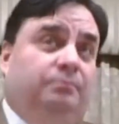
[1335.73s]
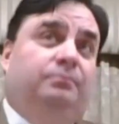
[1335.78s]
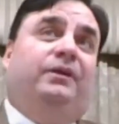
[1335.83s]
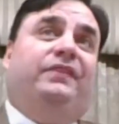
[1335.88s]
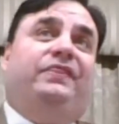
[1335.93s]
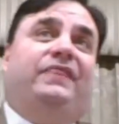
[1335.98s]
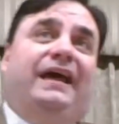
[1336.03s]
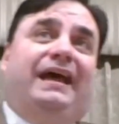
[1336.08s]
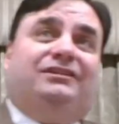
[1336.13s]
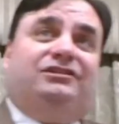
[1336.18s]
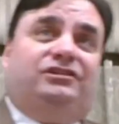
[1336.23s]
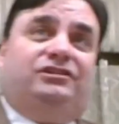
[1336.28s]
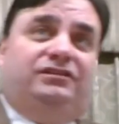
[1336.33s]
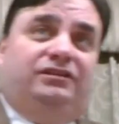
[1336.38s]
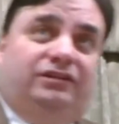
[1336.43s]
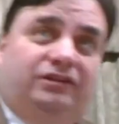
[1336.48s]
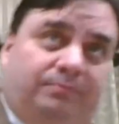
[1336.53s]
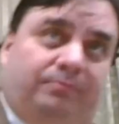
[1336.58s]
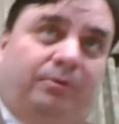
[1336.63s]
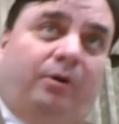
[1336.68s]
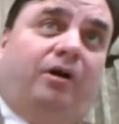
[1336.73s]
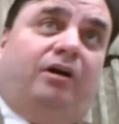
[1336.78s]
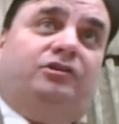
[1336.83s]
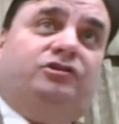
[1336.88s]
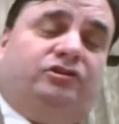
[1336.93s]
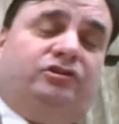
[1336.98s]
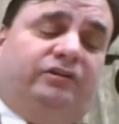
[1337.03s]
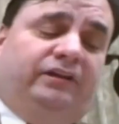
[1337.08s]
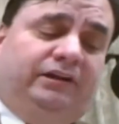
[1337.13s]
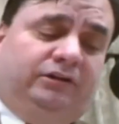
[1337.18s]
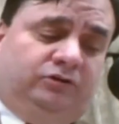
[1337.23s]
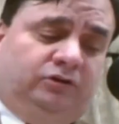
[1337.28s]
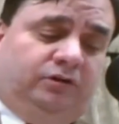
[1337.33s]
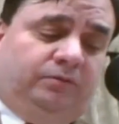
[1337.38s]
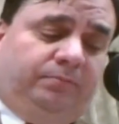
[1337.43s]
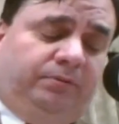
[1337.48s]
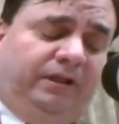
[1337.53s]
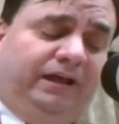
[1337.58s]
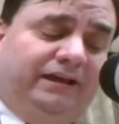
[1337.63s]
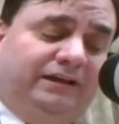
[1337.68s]
But that's the departure that
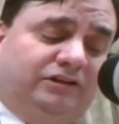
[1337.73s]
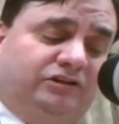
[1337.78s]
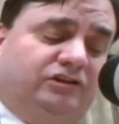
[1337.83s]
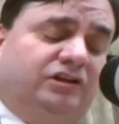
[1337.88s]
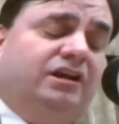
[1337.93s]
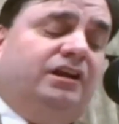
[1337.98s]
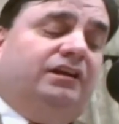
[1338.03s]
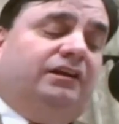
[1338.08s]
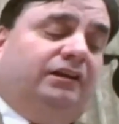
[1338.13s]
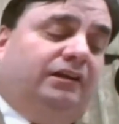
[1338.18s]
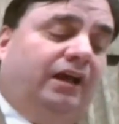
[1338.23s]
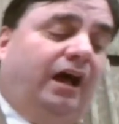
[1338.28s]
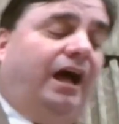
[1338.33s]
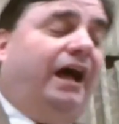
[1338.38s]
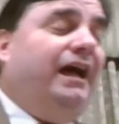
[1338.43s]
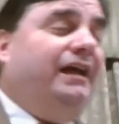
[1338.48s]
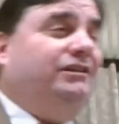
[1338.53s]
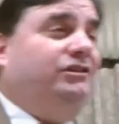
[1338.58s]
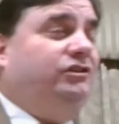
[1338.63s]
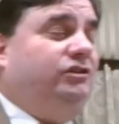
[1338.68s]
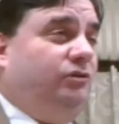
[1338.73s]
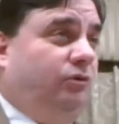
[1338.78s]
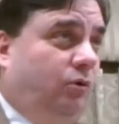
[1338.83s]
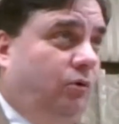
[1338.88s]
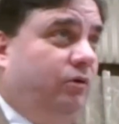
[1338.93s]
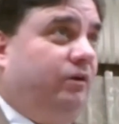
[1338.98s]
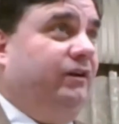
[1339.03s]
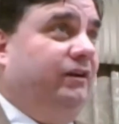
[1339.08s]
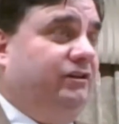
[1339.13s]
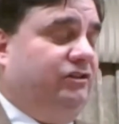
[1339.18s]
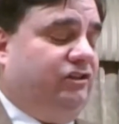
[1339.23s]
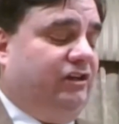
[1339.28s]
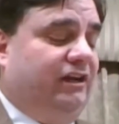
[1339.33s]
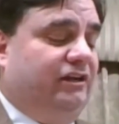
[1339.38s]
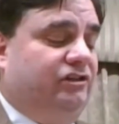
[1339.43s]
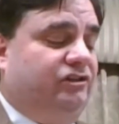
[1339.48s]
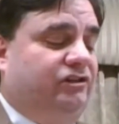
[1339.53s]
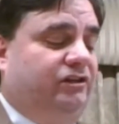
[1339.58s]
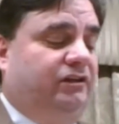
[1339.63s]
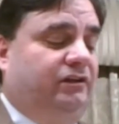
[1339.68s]
took place. God's
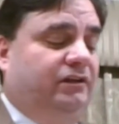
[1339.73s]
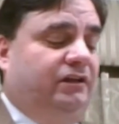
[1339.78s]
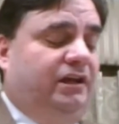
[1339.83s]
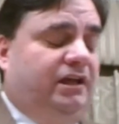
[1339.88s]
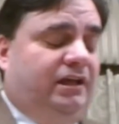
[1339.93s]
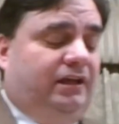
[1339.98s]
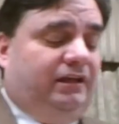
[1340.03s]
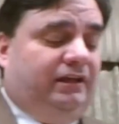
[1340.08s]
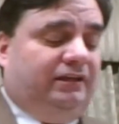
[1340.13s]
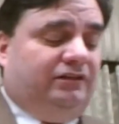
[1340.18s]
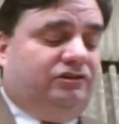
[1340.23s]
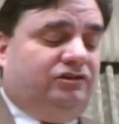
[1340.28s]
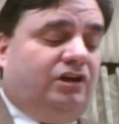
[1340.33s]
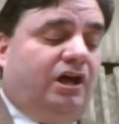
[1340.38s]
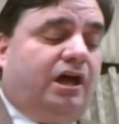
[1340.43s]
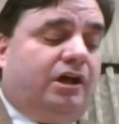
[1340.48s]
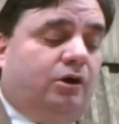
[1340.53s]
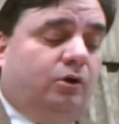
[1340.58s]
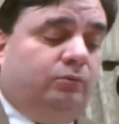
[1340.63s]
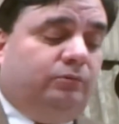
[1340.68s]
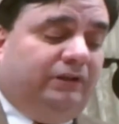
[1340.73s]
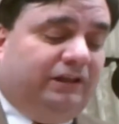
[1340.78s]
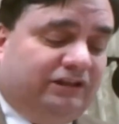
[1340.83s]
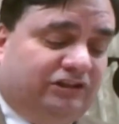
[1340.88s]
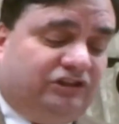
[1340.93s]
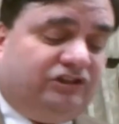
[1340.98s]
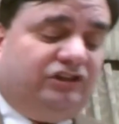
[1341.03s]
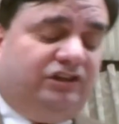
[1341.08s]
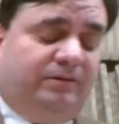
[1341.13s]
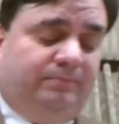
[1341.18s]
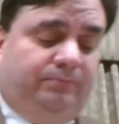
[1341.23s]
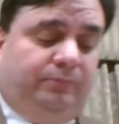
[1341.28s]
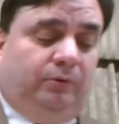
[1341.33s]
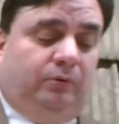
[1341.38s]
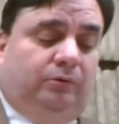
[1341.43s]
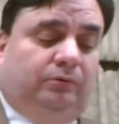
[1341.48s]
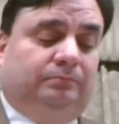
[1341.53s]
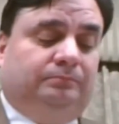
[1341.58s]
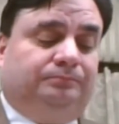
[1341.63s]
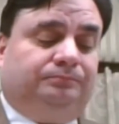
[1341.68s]
organization is not only
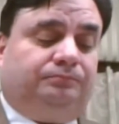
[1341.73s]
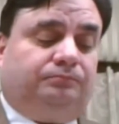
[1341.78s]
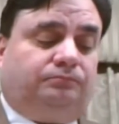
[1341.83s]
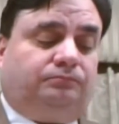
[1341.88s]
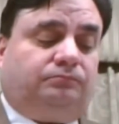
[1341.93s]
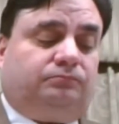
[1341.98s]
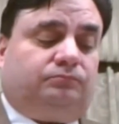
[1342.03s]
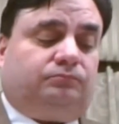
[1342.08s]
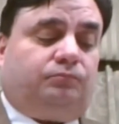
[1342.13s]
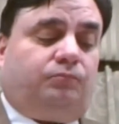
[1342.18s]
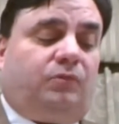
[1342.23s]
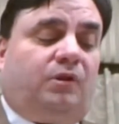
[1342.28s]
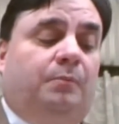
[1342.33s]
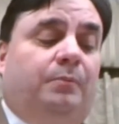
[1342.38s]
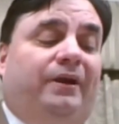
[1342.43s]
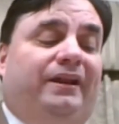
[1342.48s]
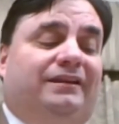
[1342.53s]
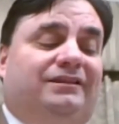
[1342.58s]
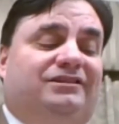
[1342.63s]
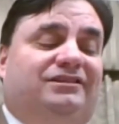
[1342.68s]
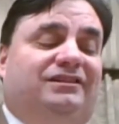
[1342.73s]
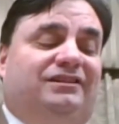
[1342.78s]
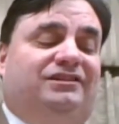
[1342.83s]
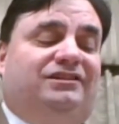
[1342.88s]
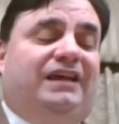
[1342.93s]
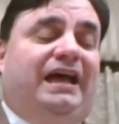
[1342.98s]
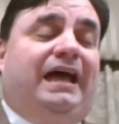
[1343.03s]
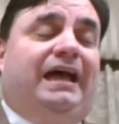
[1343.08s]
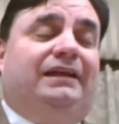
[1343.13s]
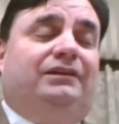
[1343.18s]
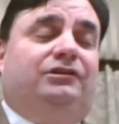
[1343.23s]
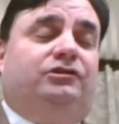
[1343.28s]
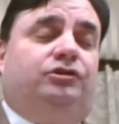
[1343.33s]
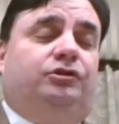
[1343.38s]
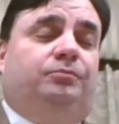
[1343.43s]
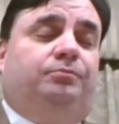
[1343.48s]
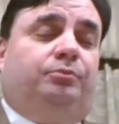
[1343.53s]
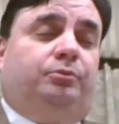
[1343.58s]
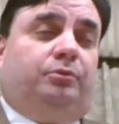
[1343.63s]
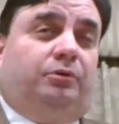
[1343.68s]
simple, but it's designed
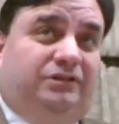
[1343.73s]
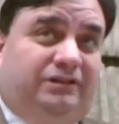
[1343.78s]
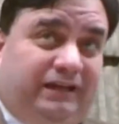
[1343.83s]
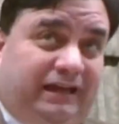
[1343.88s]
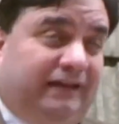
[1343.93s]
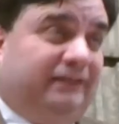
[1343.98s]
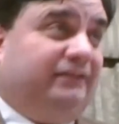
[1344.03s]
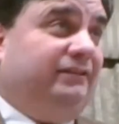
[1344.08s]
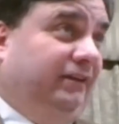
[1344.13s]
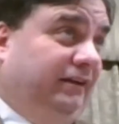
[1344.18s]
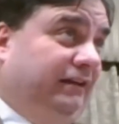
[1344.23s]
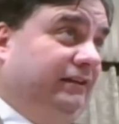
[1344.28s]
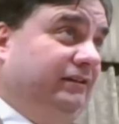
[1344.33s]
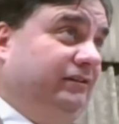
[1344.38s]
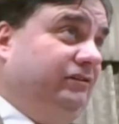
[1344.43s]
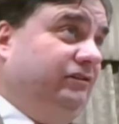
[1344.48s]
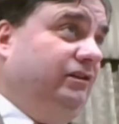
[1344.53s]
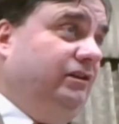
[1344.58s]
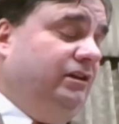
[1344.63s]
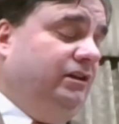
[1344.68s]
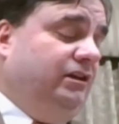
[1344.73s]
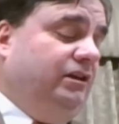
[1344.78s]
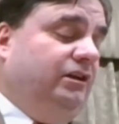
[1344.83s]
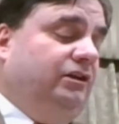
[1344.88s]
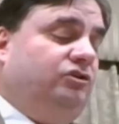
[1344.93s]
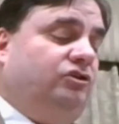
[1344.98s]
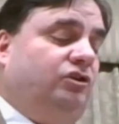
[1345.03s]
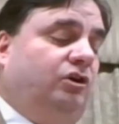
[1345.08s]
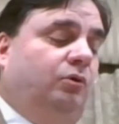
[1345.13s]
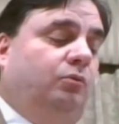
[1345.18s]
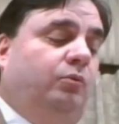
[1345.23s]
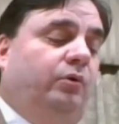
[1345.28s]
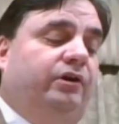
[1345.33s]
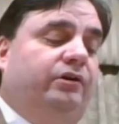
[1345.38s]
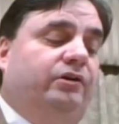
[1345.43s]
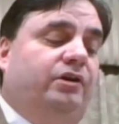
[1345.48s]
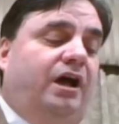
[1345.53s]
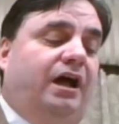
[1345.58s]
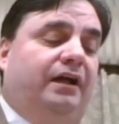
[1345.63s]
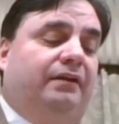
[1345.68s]
to protect us so
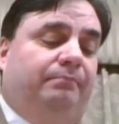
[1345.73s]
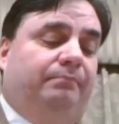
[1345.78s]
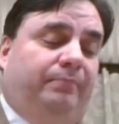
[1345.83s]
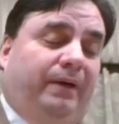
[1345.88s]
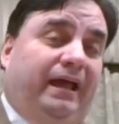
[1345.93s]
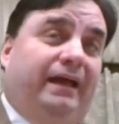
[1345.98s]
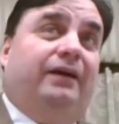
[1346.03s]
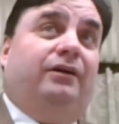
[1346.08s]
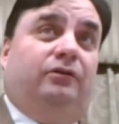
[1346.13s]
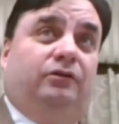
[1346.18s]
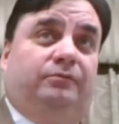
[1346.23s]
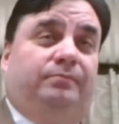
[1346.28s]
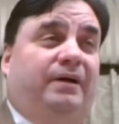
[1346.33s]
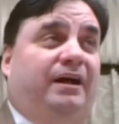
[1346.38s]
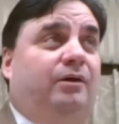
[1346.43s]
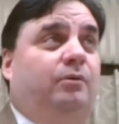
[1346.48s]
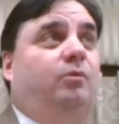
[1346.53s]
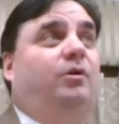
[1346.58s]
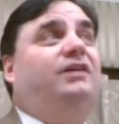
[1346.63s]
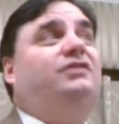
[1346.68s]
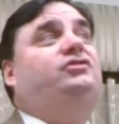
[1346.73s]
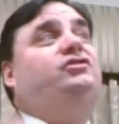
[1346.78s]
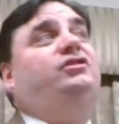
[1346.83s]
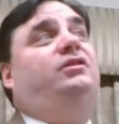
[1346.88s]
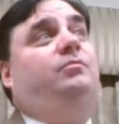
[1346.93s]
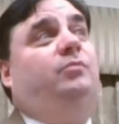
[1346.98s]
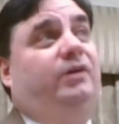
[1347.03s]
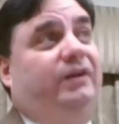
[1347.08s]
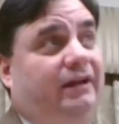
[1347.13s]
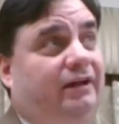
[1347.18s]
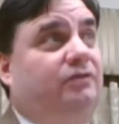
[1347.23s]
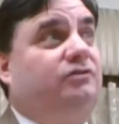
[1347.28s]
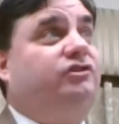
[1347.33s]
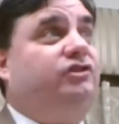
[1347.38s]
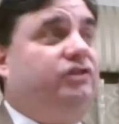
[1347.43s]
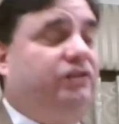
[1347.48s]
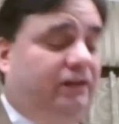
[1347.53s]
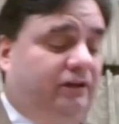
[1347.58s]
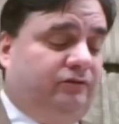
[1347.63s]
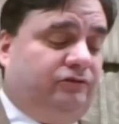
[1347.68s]
we're not bound by what someone
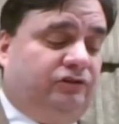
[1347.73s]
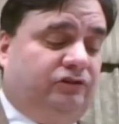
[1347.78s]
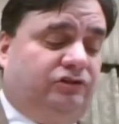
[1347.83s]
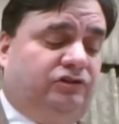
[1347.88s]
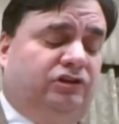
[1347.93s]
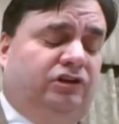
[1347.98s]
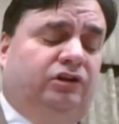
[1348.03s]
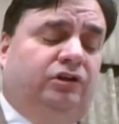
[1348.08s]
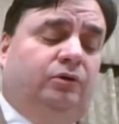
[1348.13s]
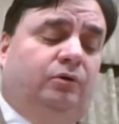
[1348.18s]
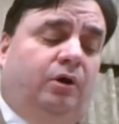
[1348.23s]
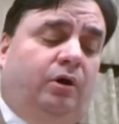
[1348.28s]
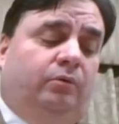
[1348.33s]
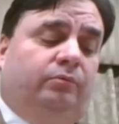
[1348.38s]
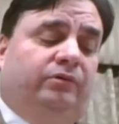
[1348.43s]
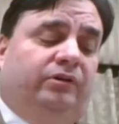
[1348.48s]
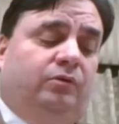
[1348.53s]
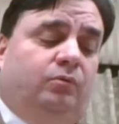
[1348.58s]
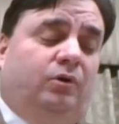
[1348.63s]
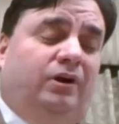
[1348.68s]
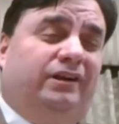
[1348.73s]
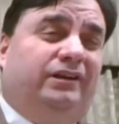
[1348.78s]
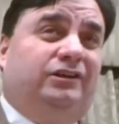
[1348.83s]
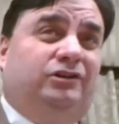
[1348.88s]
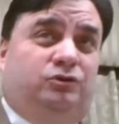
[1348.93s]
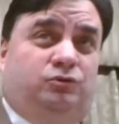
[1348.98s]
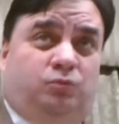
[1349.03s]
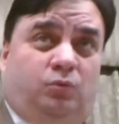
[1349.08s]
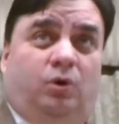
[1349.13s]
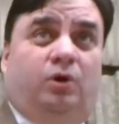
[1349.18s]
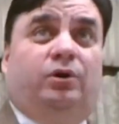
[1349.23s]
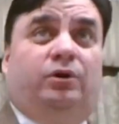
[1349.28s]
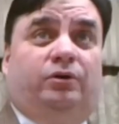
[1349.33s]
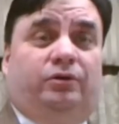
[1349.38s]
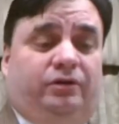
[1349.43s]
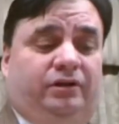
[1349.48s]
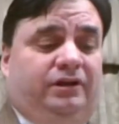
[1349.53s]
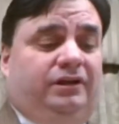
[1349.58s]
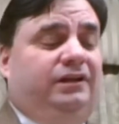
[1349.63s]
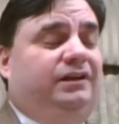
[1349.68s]
else tells us to do, only what His
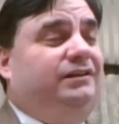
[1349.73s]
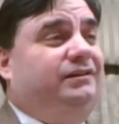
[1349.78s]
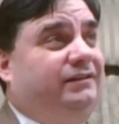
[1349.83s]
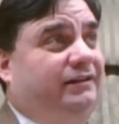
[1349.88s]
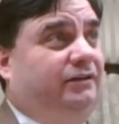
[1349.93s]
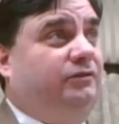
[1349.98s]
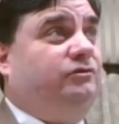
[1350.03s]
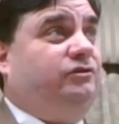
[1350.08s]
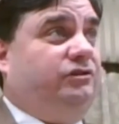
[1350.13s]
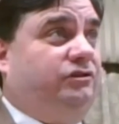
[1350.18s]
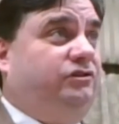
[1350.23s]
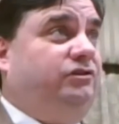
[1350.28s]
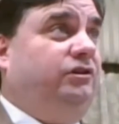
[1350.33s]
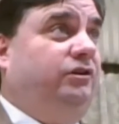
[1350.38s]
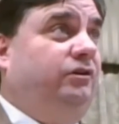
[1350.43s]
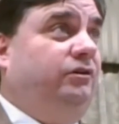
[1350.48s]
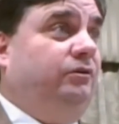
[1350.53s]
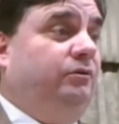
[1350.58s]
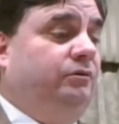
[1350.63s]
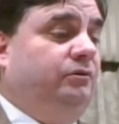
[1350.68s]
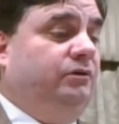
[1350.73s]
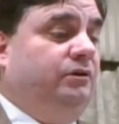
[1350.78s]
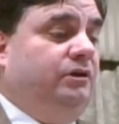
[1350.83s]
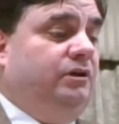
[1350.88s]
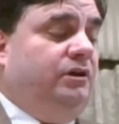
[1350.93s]
Word tells us to do.